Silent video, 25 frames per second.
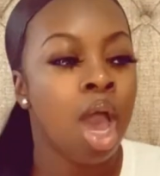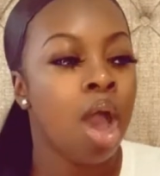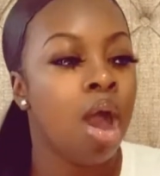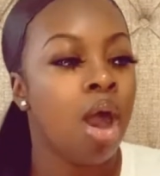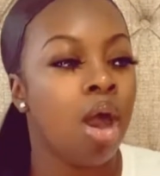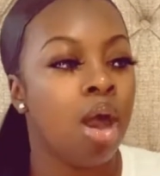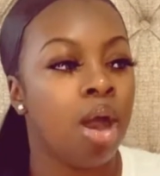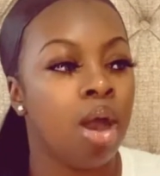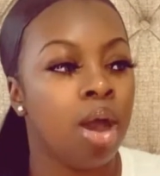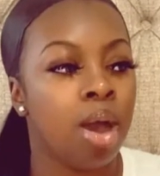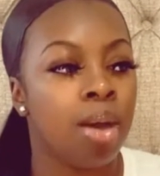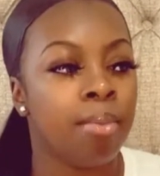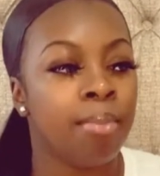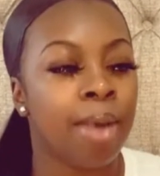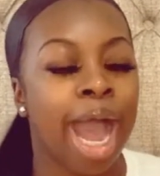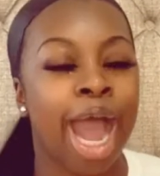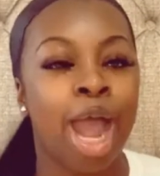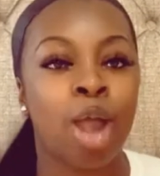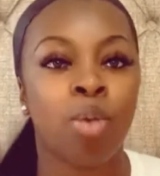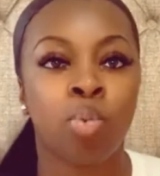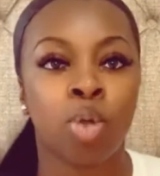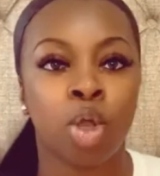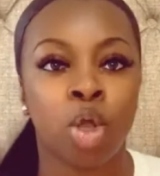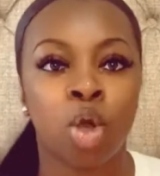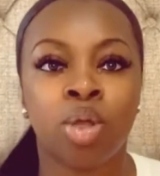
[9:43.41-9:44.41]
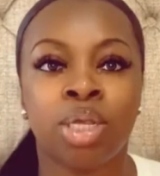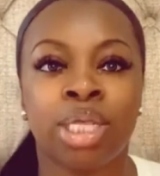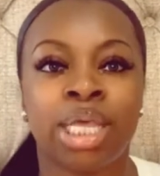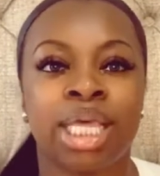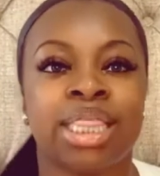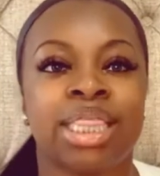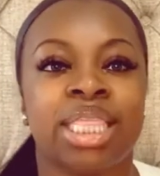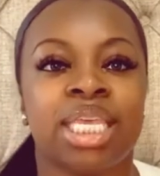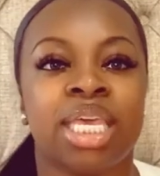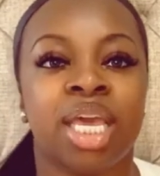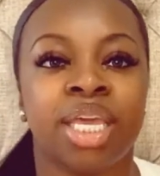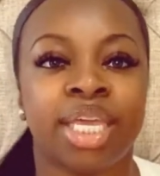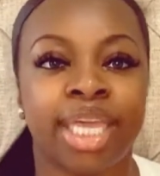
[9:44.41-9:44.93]
I will get
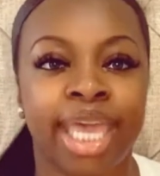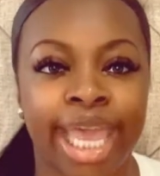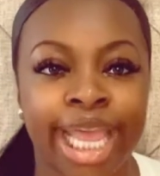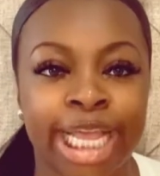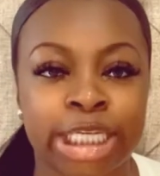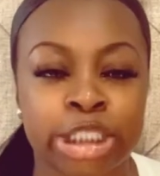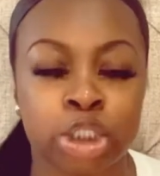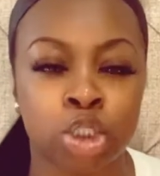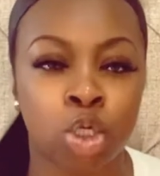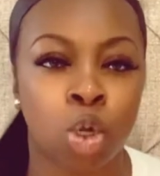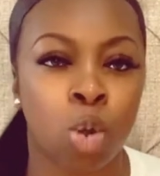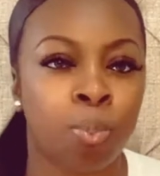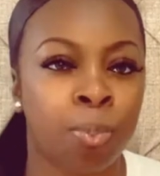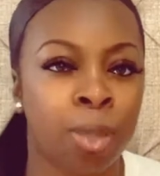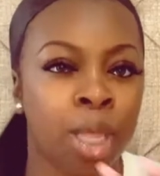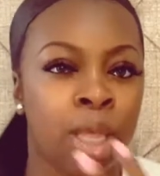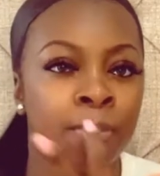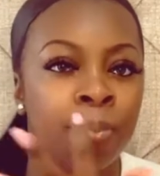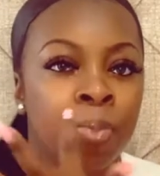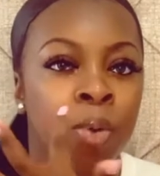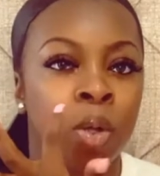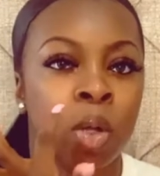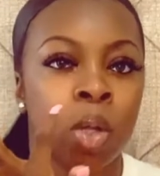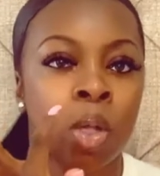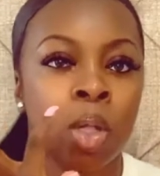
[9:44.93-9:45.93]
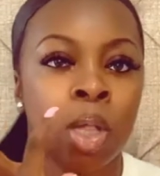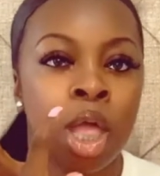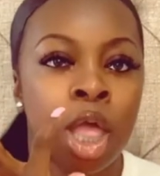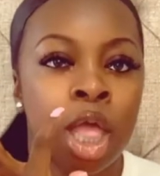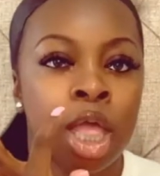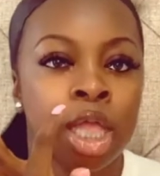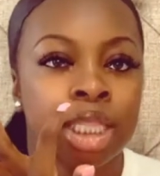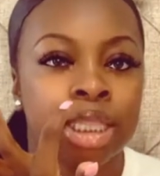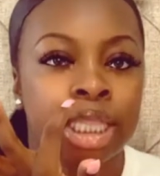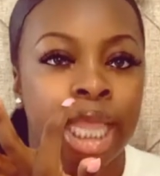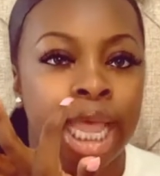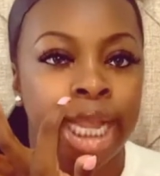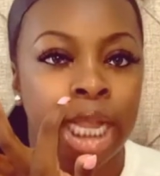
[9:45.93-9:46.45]
the occasional pimple
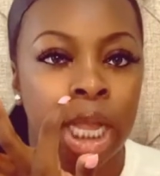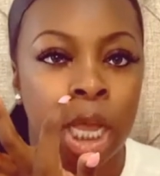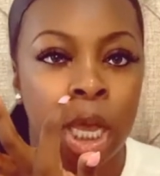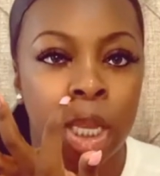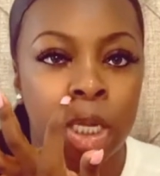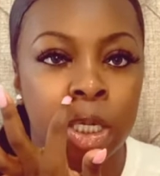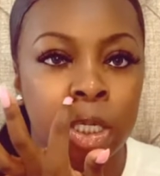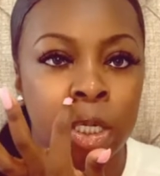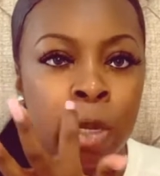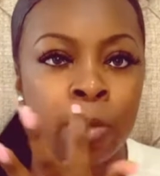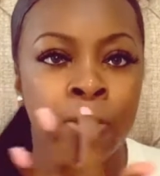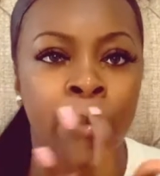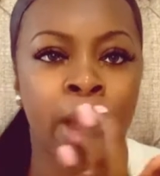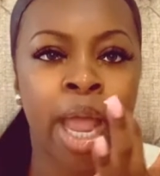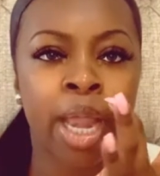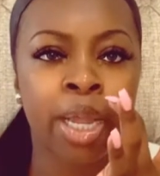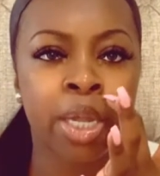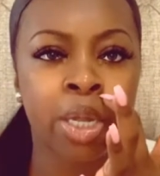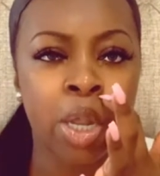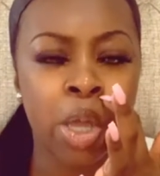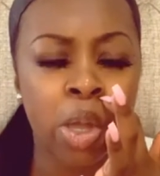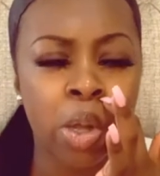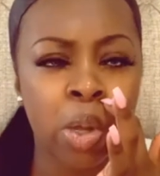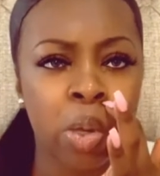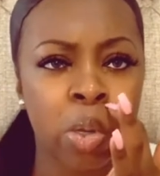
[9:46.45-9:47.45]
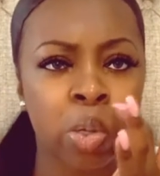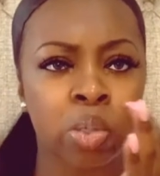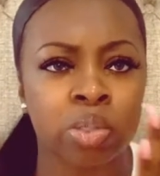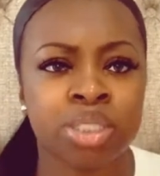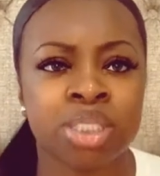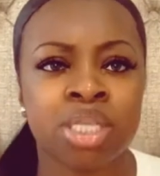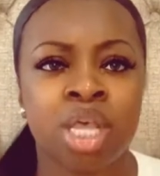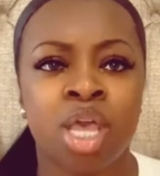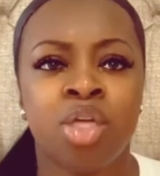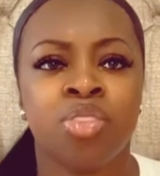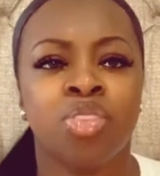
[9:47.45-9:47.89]
like under my nose.